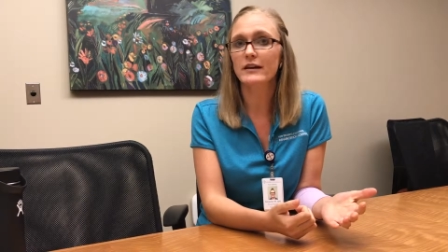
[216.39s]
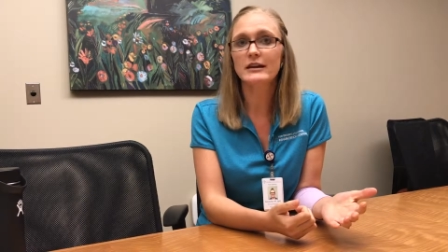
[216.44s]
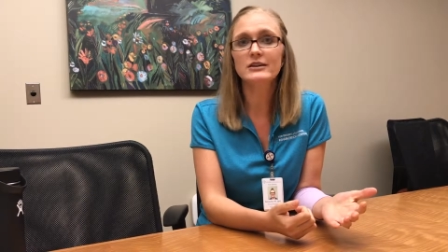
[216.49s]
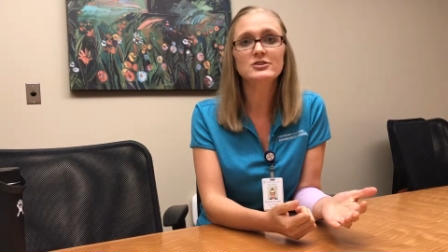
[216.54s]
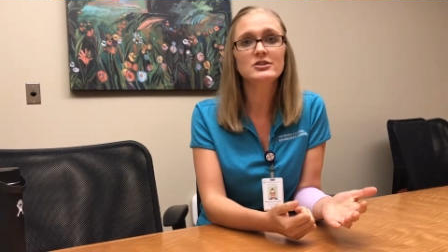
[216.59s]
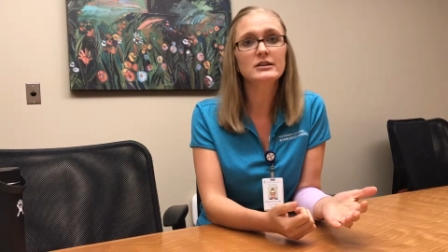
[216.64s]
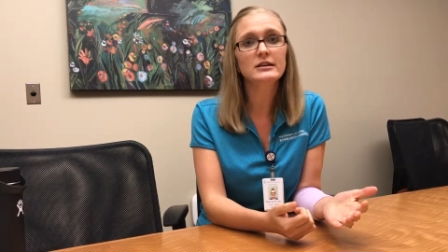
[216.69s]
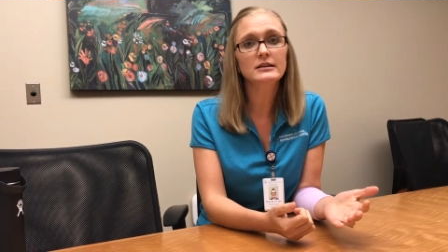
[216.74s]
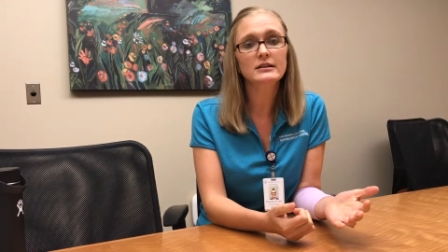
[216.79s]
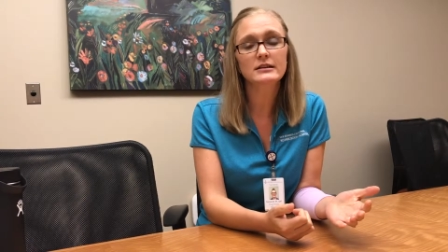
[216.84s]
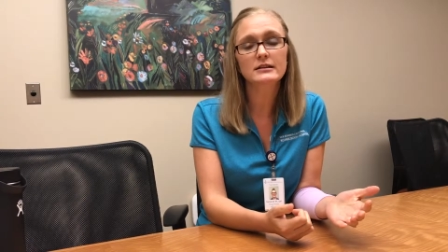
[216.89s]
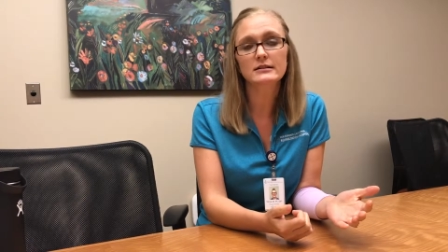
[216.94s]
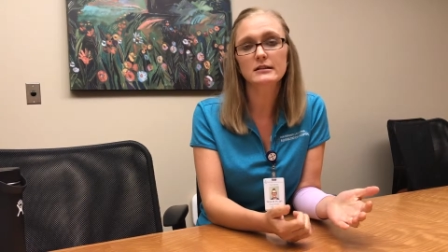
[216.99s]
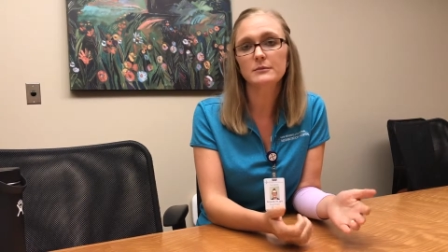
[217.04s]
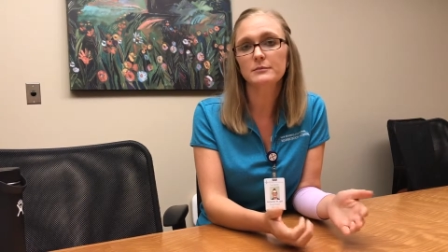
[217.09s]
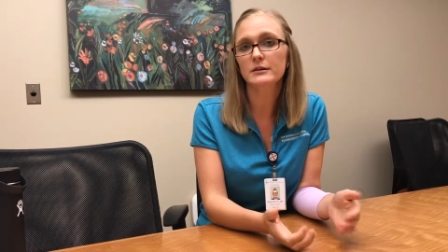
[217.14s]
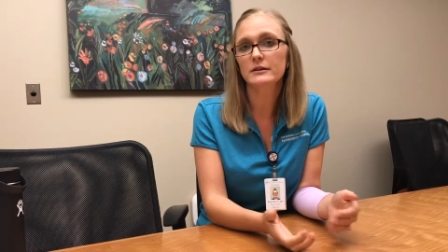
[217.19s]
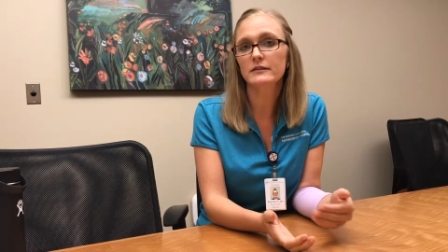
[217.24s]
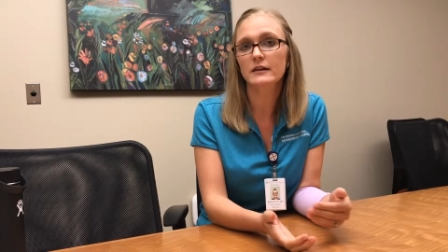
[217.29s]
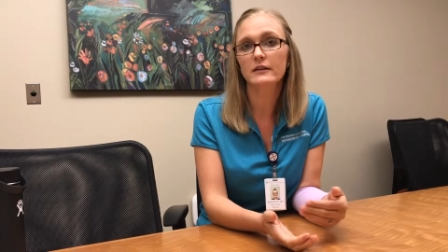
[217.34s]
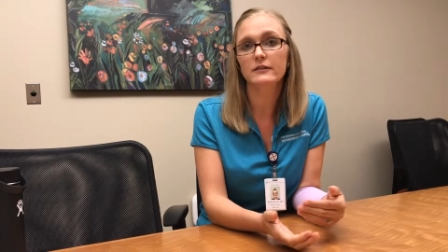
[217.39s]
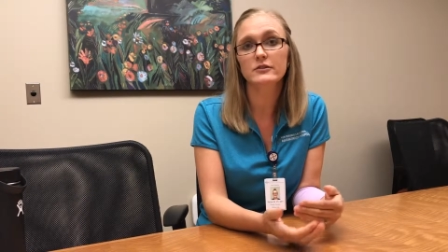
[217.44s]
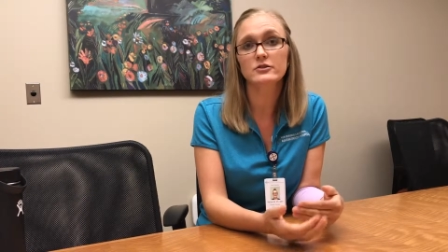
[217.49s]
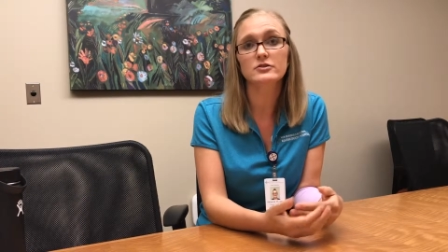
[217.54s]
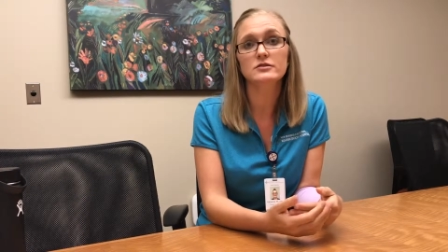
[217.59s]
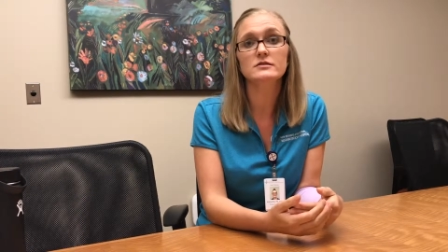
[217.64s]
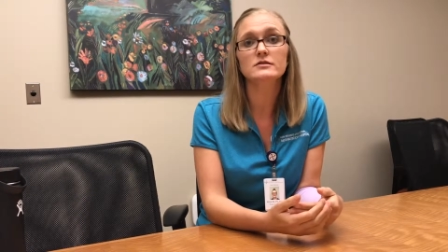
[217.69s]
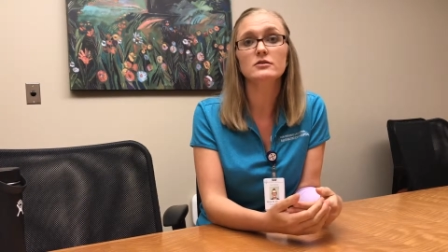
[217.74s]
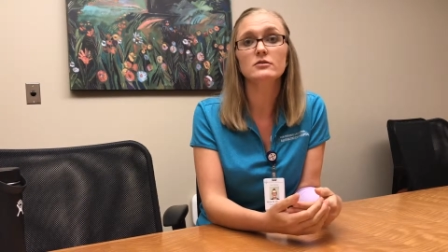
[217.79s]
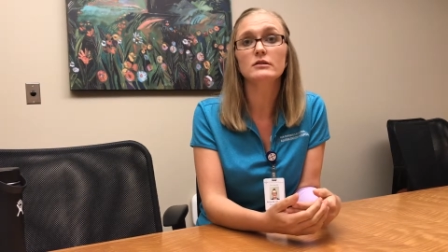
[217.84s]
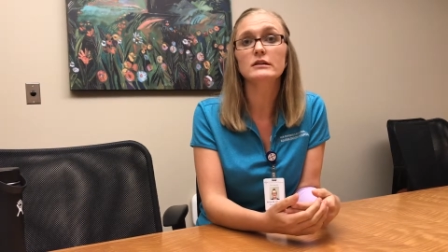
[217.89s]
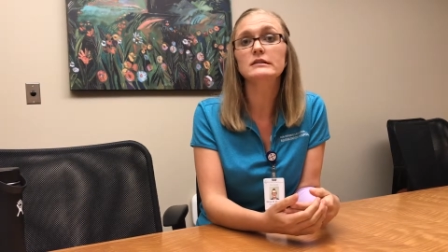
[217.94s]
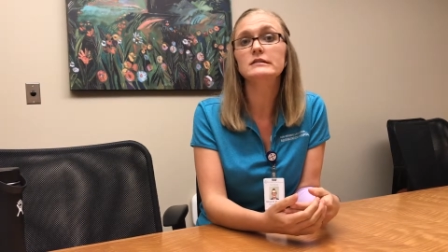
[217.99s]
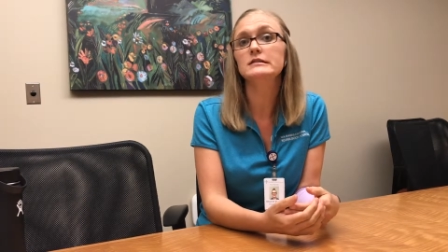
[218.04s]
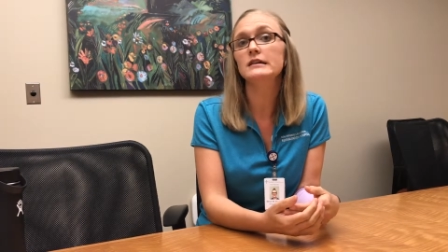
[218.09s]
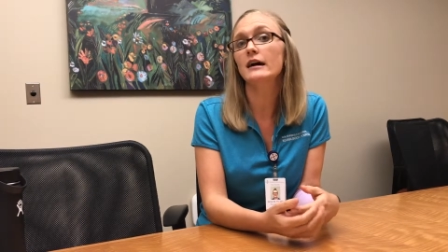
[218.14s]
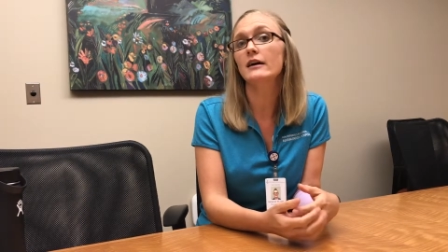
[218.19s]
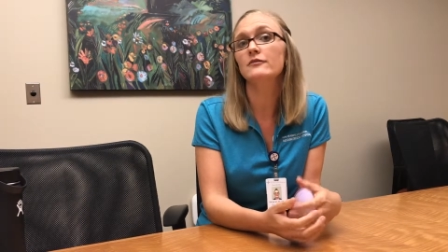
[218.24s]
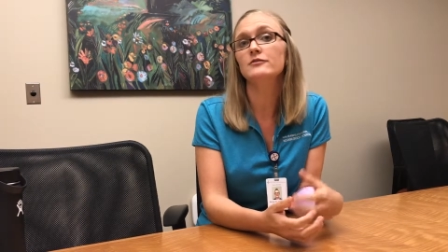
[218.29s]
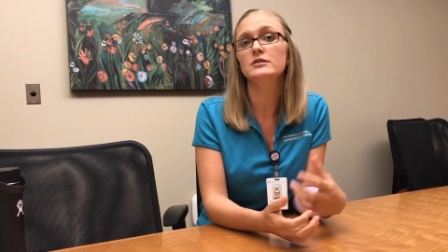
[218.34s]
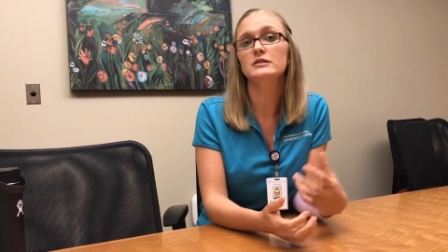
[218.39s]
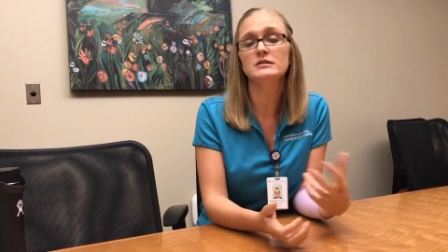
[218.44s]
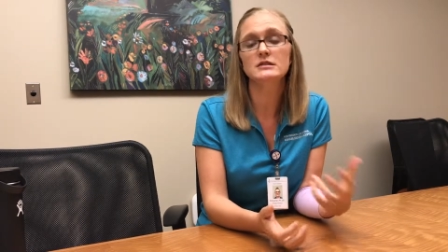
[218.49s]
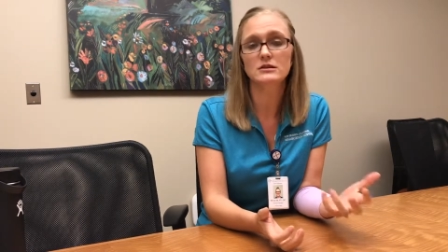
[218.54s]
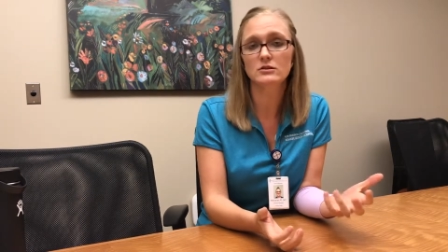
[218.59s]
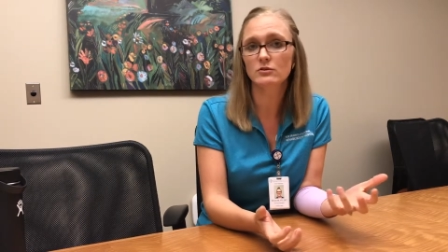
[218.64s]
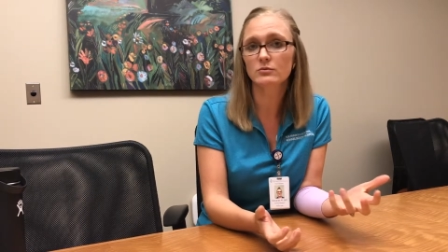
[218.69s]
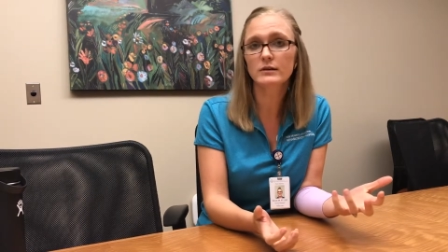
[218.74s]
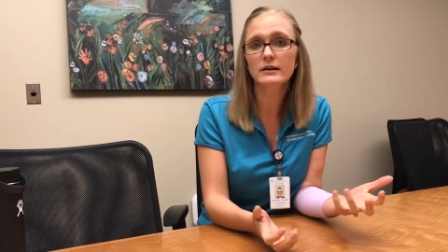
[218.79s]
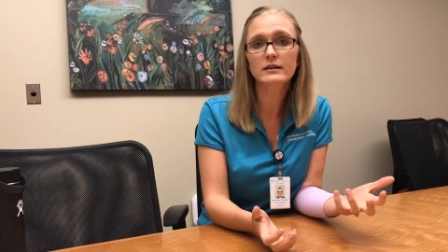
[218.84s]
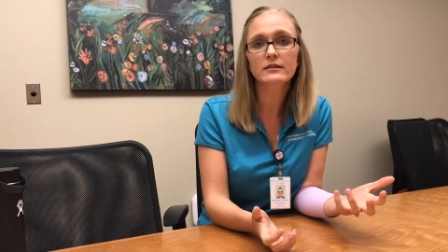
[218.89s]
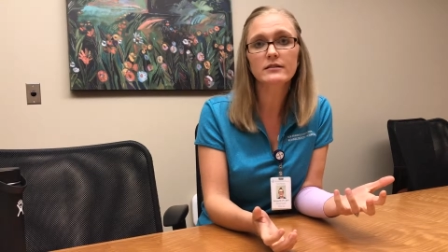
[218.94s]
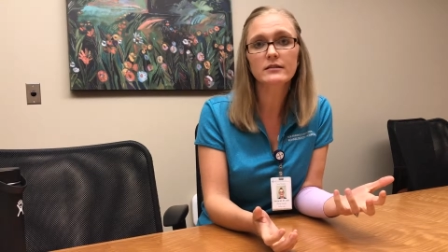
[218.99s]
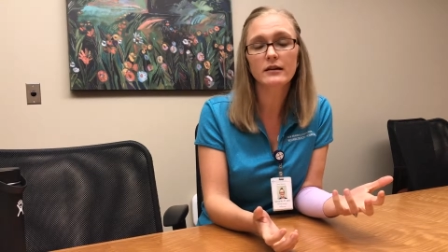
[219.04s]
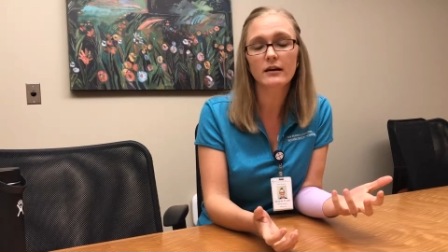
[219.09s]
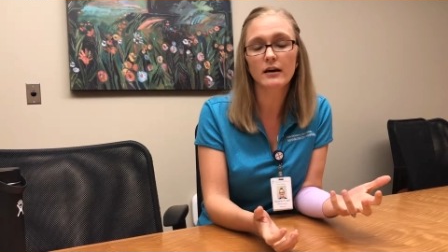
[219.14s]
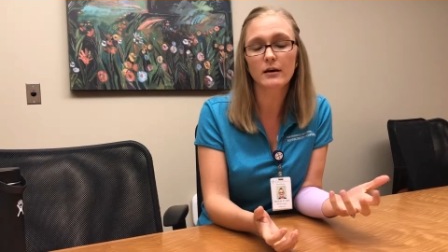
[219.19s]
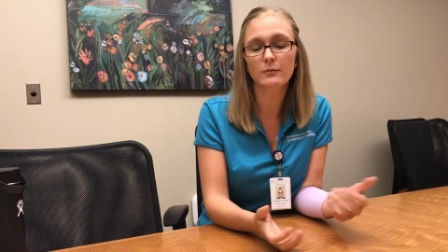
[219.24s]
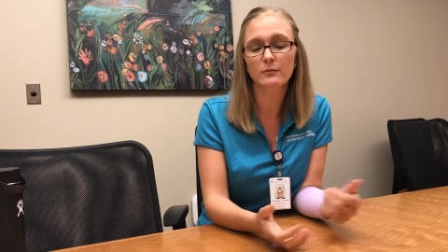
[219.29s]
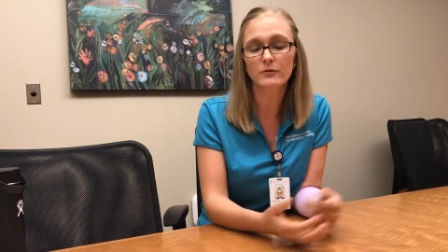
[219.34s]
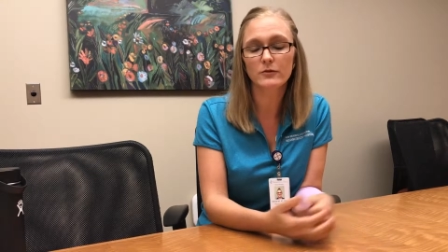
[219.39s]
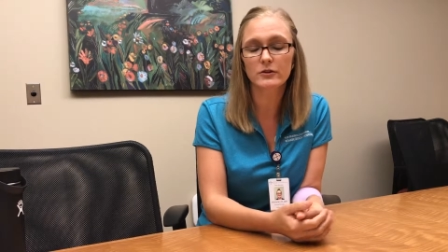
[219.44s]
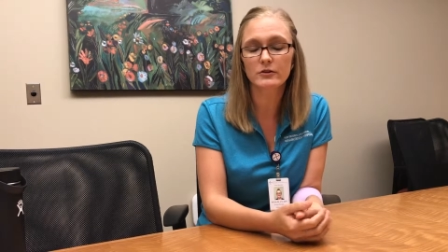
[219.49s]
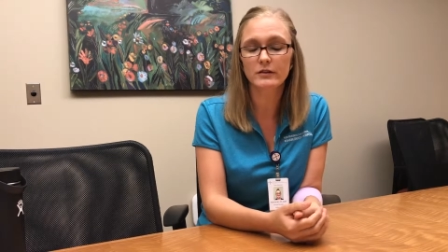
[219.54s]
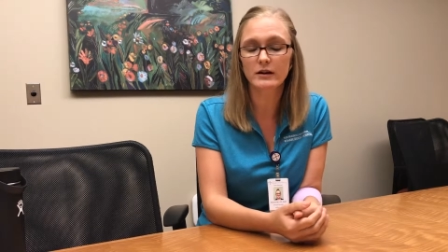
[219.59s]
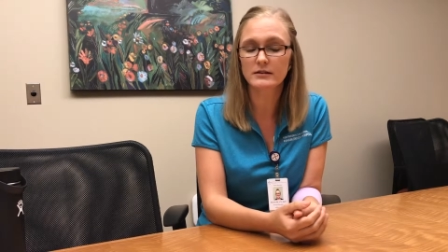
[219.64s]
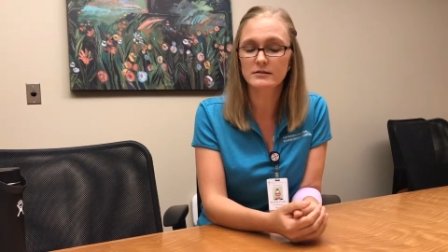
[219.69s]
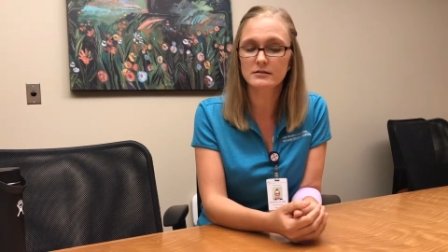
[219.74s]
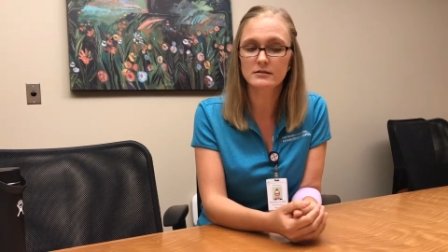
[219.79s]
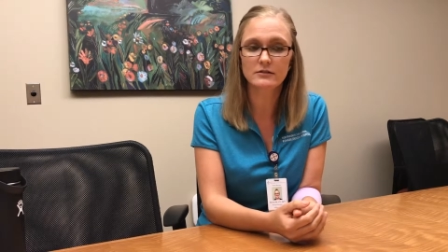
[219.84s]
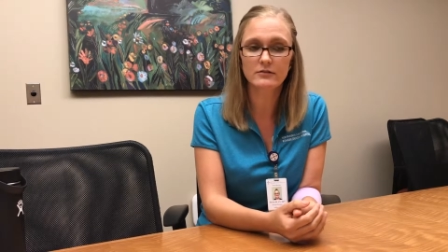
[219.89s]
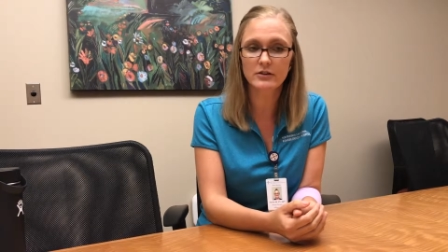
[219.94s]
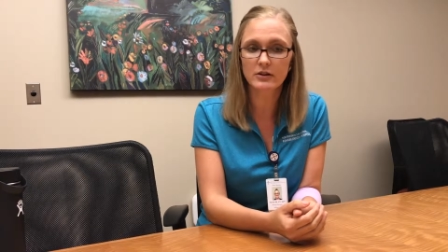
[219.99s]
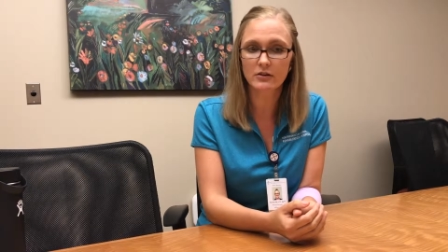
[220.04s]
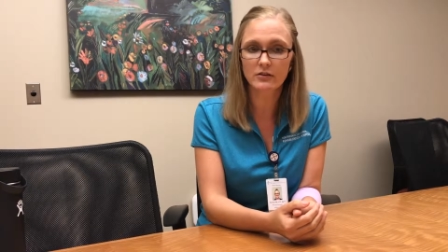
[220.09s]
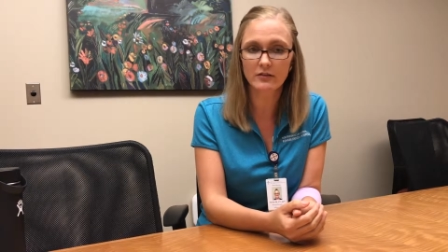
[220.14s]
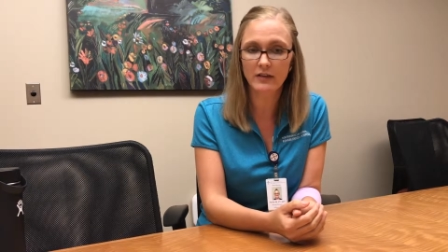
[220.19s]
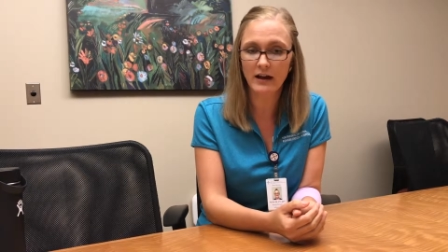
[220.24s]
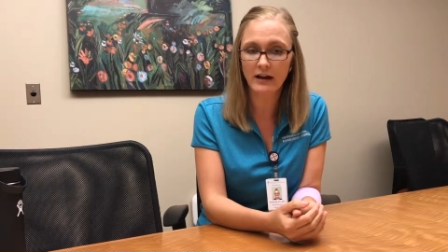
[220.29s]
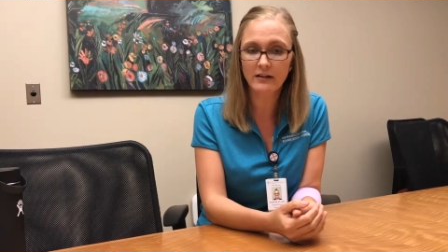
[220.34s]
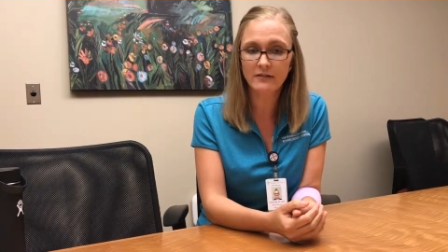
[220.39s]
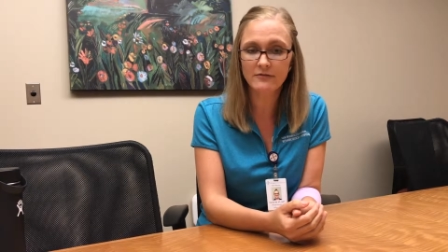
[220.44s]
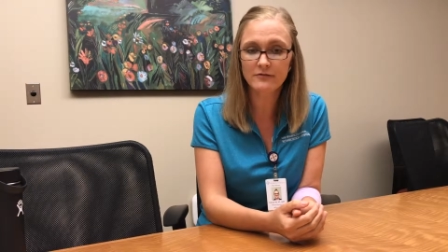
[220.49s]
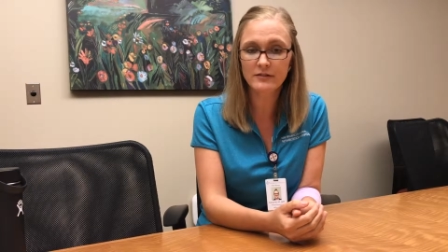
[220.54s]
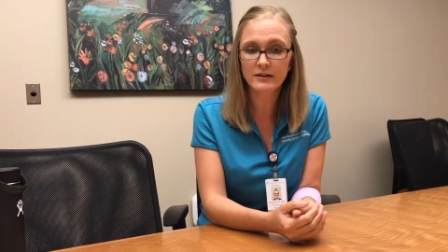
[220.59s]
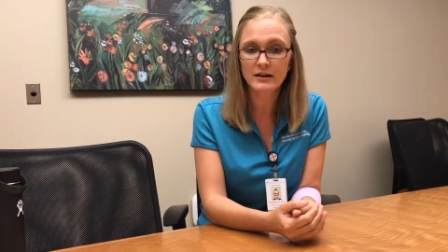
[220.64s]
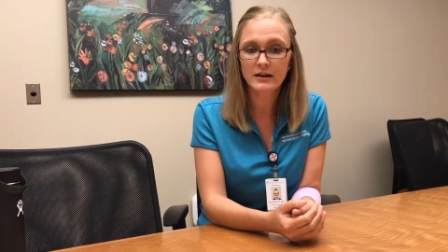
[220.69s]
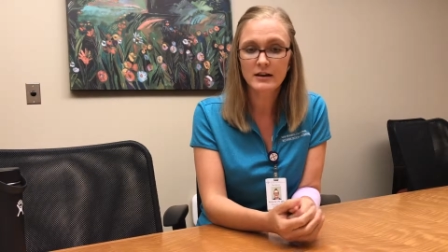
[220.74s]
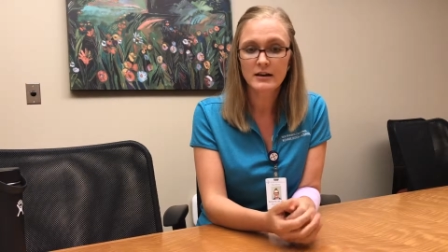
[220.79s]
aging and something that they're just going to have to deal with for the rest of their life.